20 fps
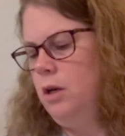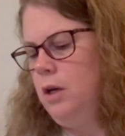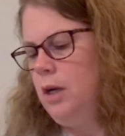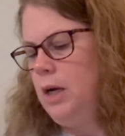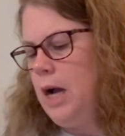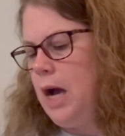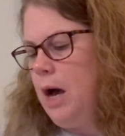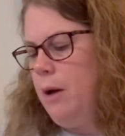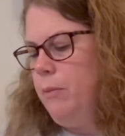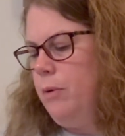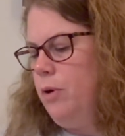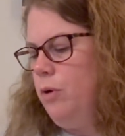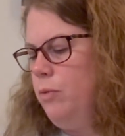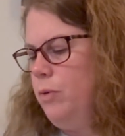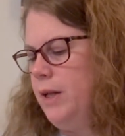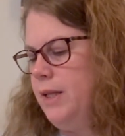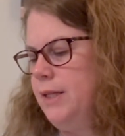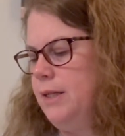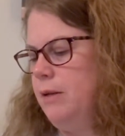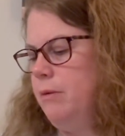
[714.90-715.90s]
Gobble
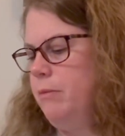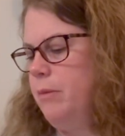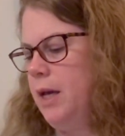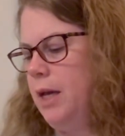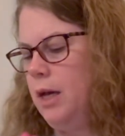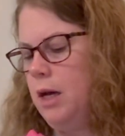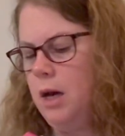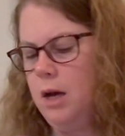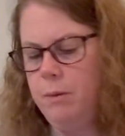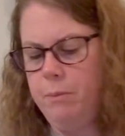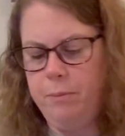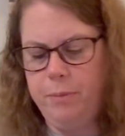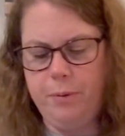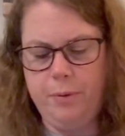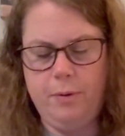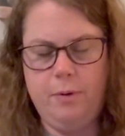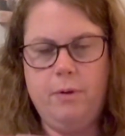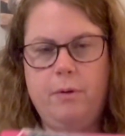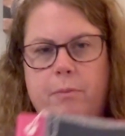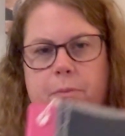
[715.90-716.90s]
What's in My Cup
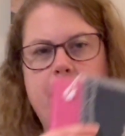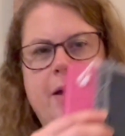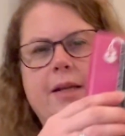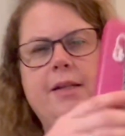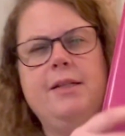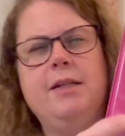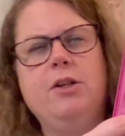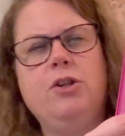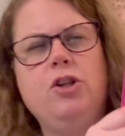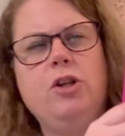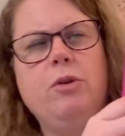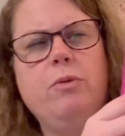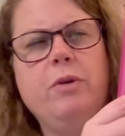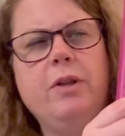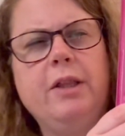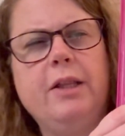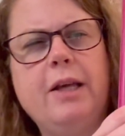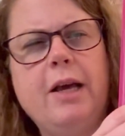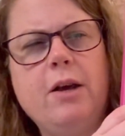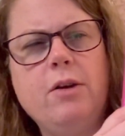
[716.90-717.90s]
by Stitching
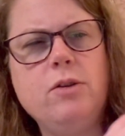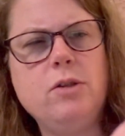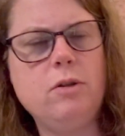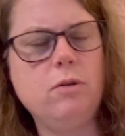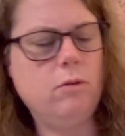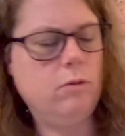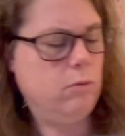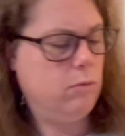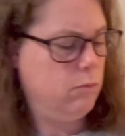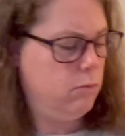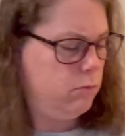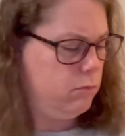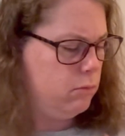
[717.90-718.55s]
with the Housewives.